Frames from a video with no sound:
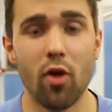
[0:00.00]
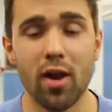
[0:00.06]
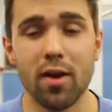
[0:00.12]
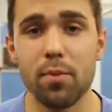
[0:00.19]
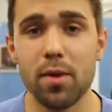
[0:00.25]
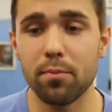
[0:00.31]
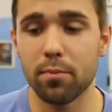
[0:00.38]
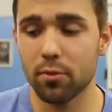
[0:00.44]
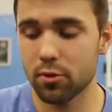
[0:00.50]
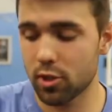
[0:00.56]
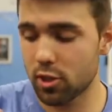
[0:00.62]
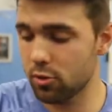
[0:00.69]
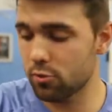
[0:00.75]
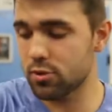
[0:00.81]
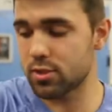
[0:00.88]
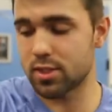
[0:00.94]
A lot of people
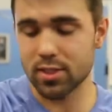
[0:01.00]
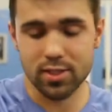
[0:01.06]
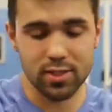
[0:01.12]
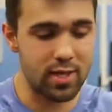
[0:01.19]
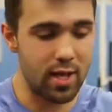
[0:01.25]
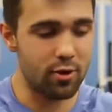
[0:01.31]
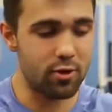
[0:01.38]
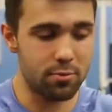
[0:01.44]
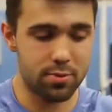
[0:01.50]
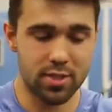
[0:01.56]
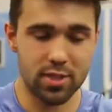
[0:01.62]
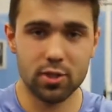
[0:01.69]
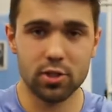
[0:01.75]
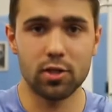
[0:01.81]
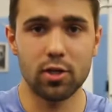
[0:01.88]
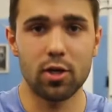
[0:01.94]
use this standard
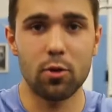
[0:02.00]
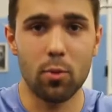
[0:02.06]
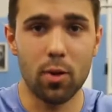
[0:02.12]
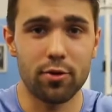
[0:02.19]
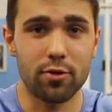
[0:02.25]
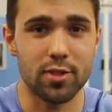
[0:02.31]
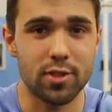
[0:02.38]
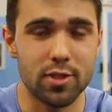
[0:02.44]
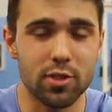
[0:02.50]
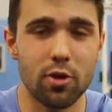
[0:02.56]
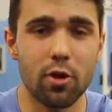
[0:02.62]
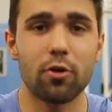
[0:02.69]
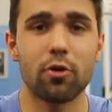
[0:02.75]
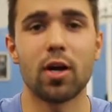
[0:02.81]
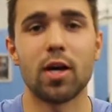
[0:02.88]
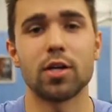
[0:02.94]
position here, whether it's a
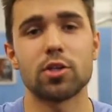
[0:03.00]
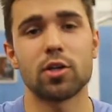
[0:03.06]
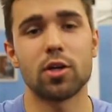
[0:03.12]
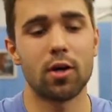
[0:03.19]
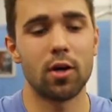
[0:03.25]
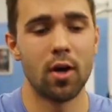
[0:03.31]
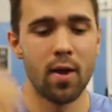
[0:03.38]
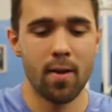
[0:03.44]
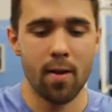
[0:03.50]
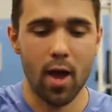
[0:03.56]
skull crusher,